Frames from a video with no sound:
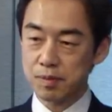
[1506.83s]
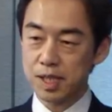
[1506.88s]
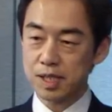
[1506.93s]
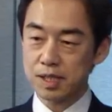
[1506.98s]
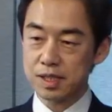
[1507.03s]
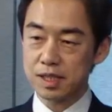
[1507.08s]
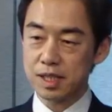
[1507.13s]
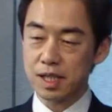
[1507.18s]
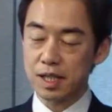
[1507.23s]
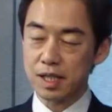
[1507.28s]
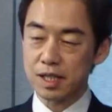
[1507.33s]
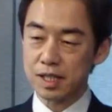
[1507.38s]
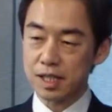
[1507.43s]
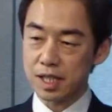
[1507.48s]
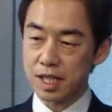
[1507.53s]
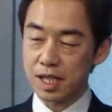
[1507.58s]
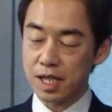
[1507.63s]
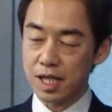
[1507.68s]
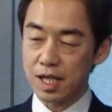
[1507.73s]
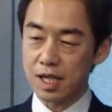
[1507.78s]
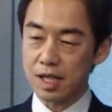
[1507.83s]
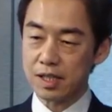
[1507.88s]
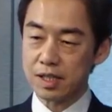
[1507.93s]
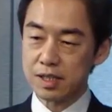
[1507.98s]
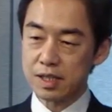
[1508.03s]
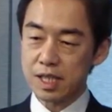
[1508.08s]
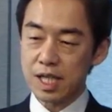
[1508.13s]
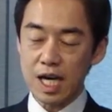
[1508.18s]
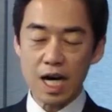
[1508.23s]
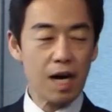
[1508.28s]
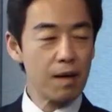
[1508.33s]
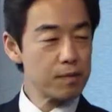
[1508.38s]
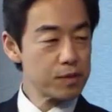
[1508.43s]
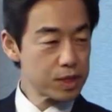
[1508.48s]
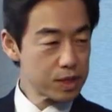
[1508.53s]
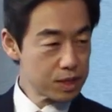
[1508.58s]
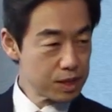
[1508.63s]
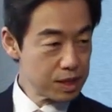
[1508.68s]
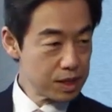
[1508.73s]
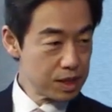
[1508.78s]
but
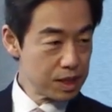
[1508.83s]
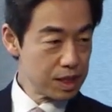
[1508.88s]
arms